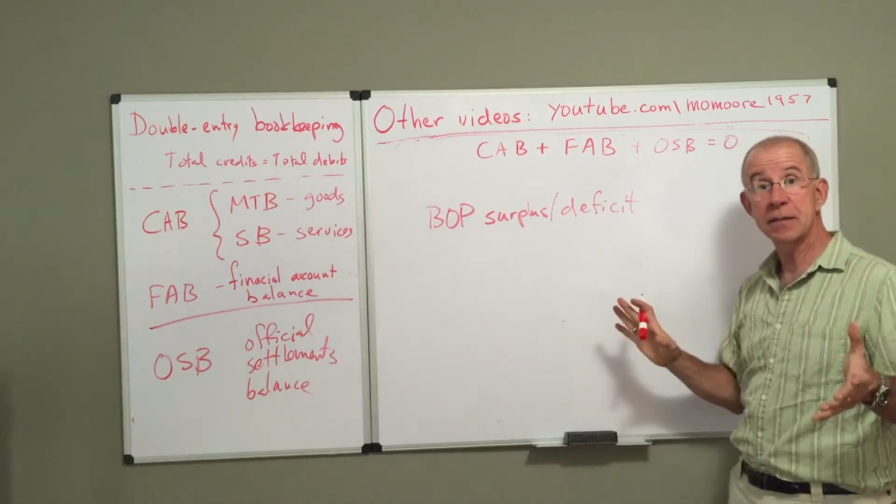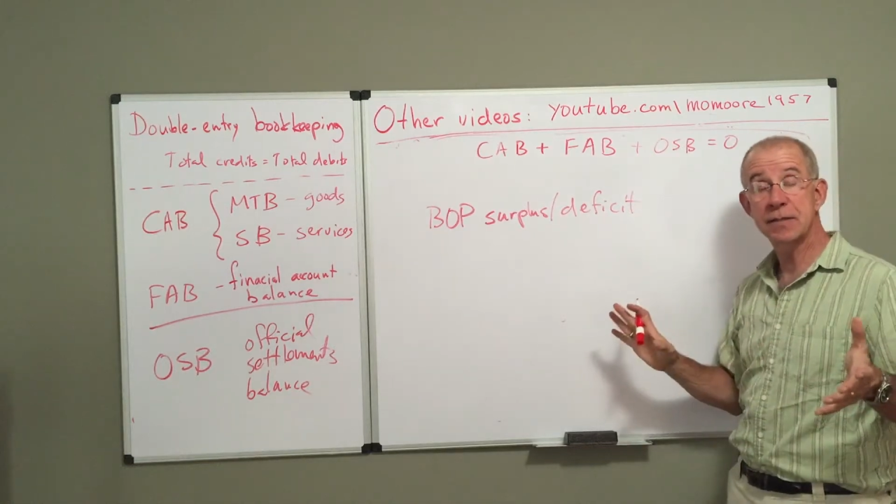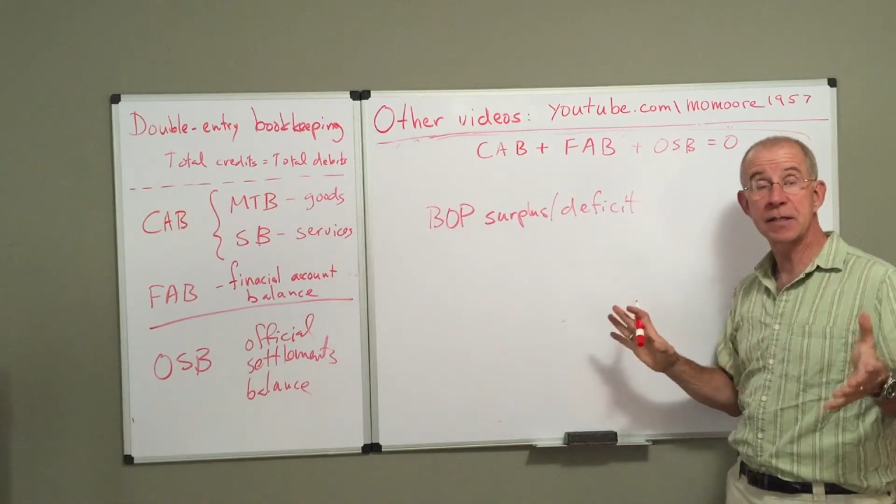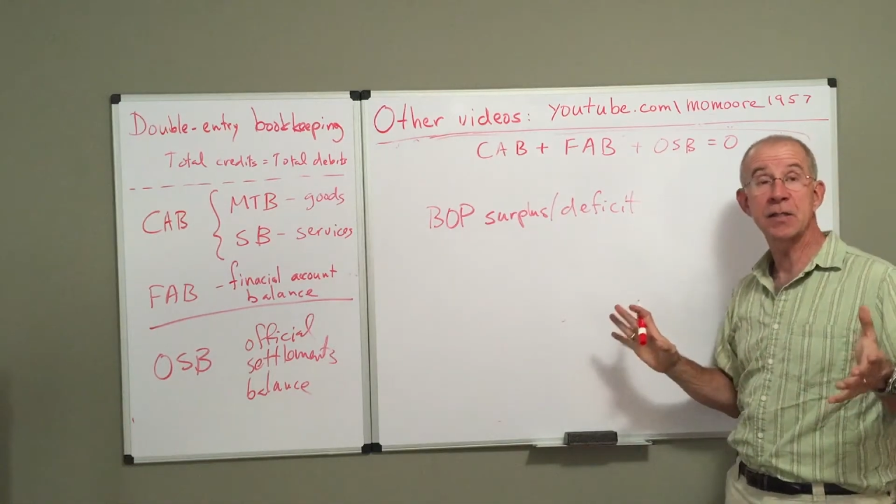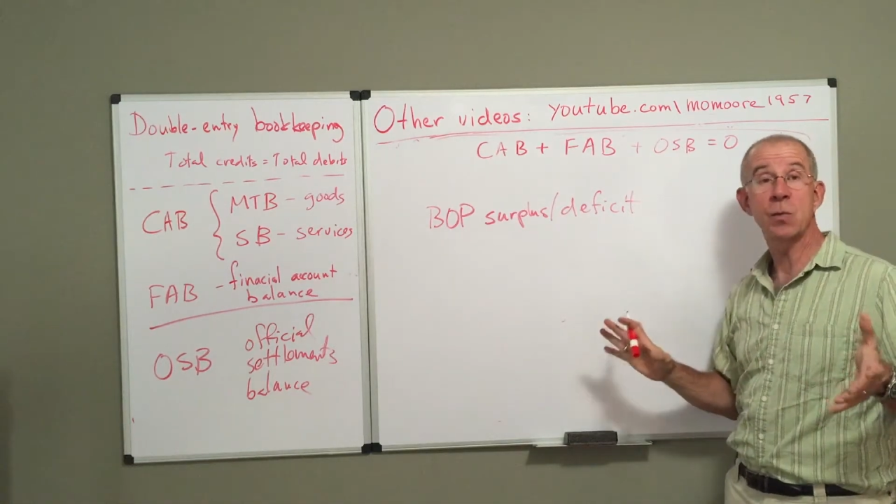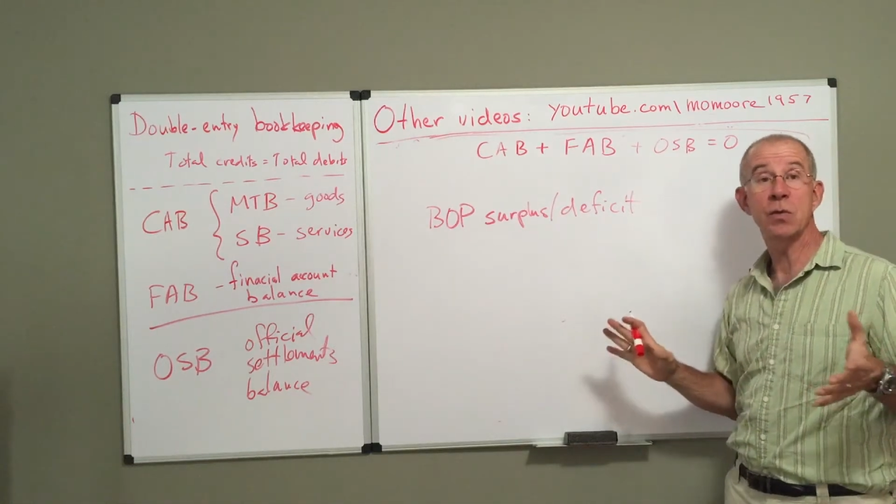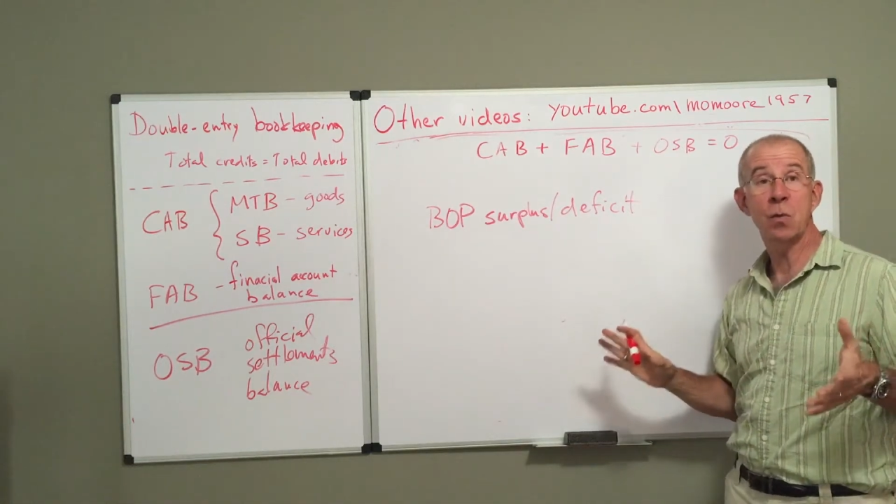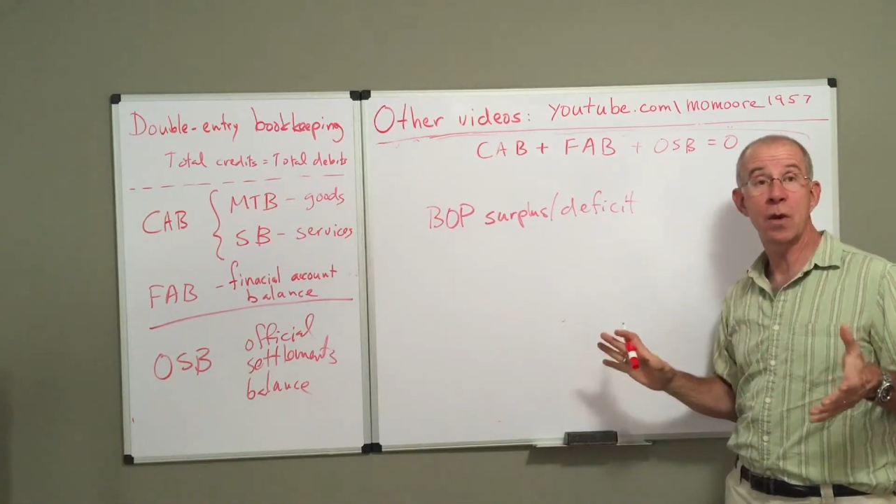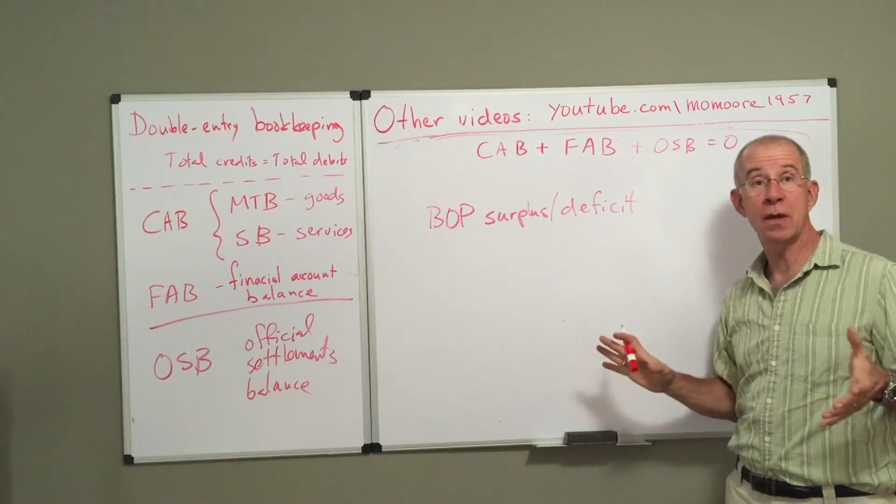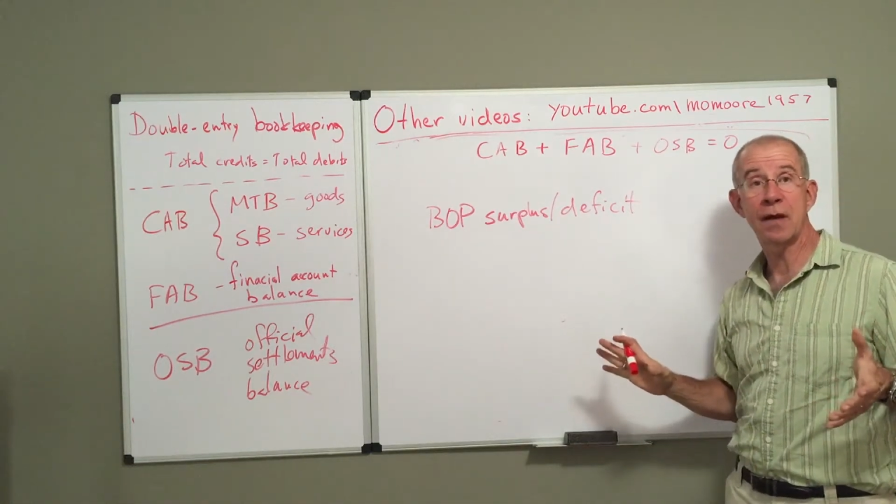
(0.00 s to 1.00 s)
consistent with
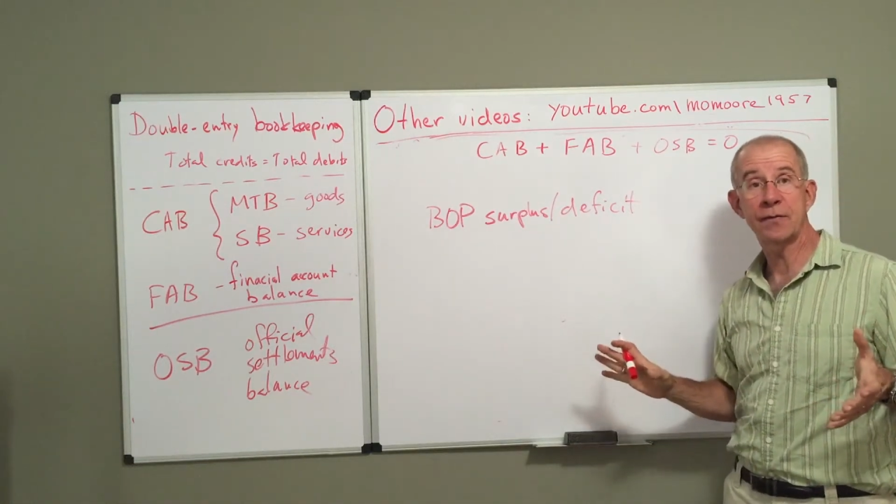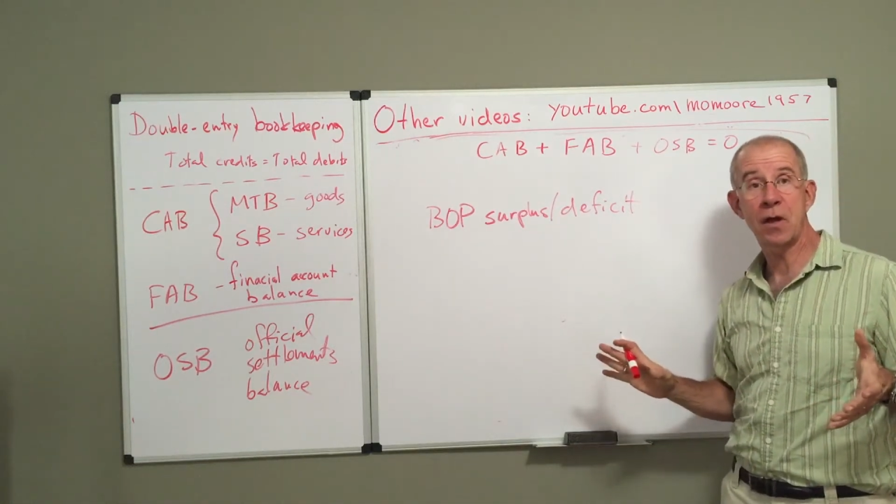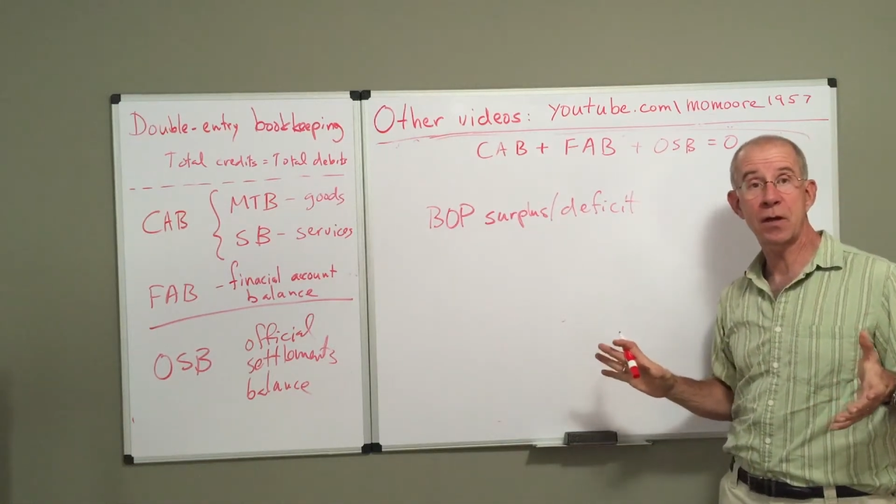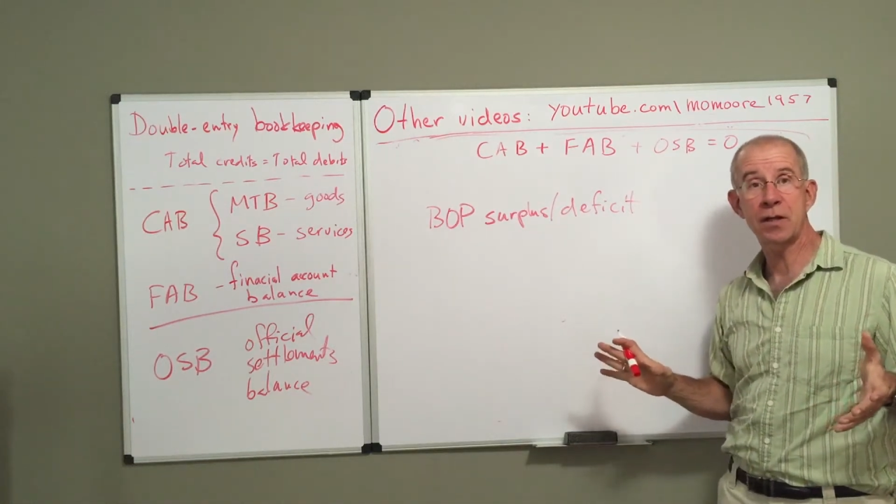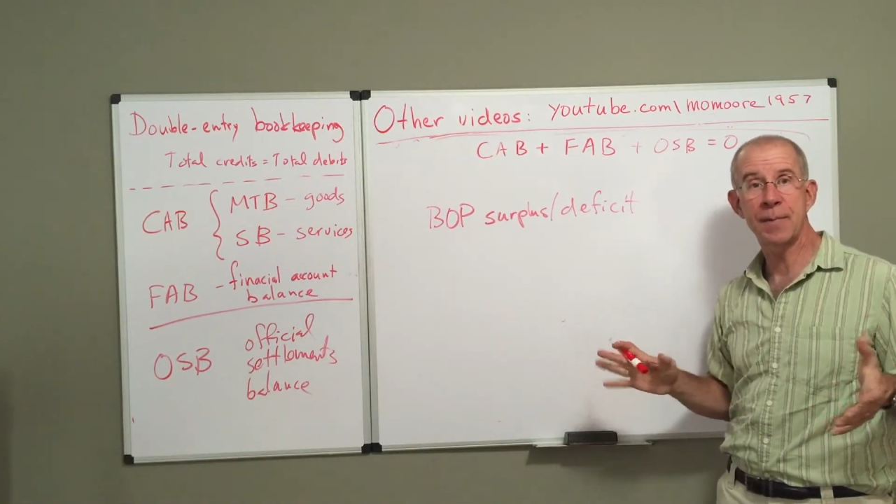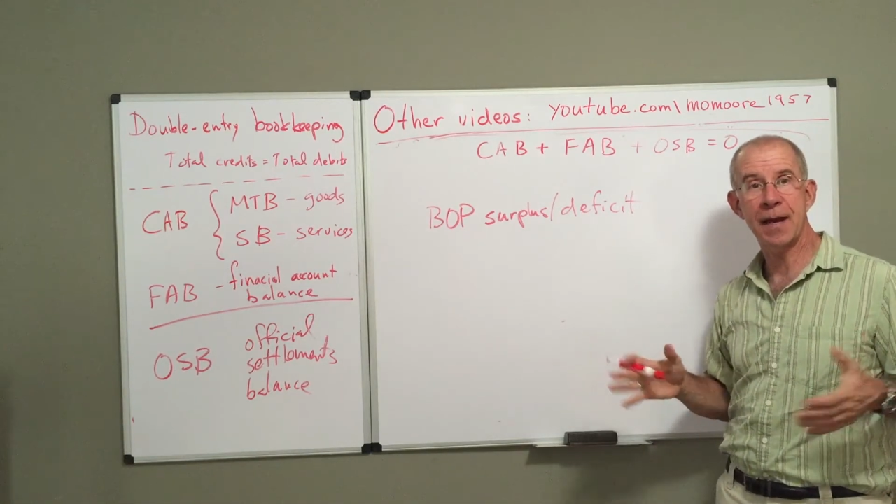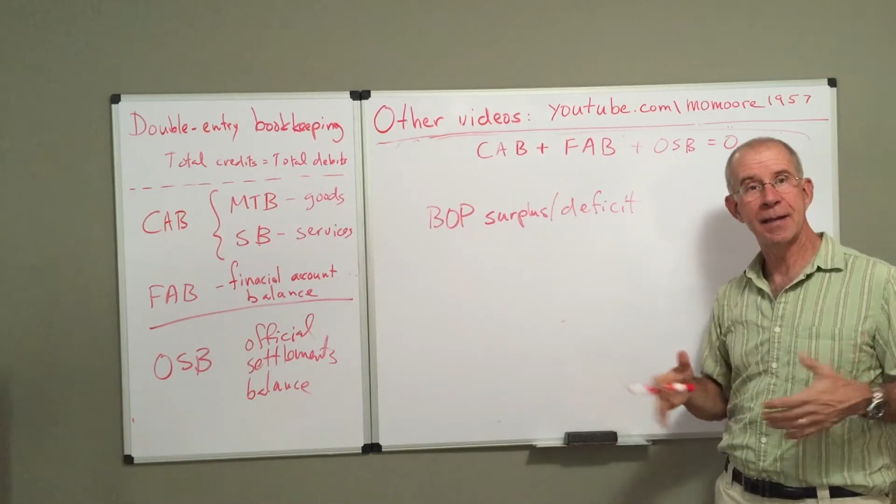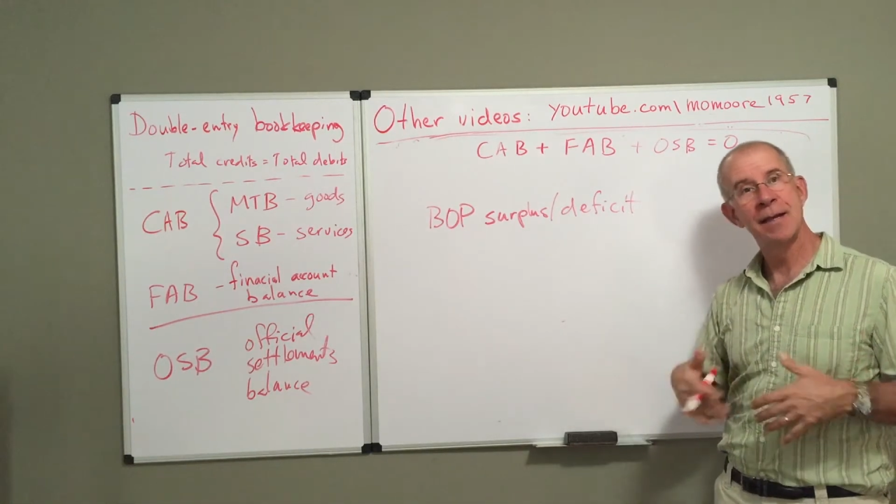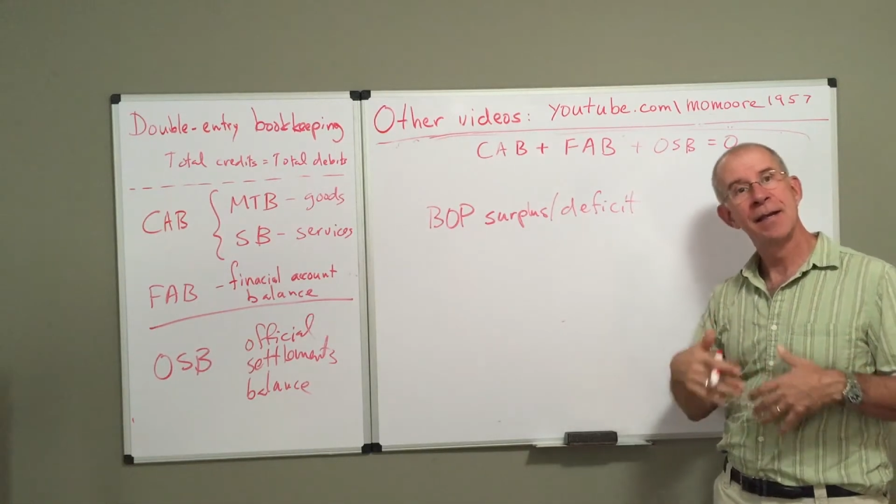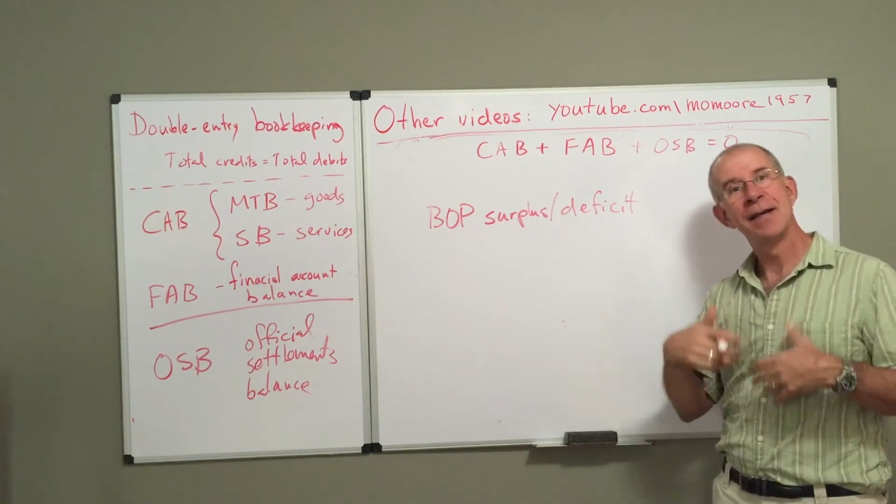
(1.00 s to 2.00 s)
what I've talked about.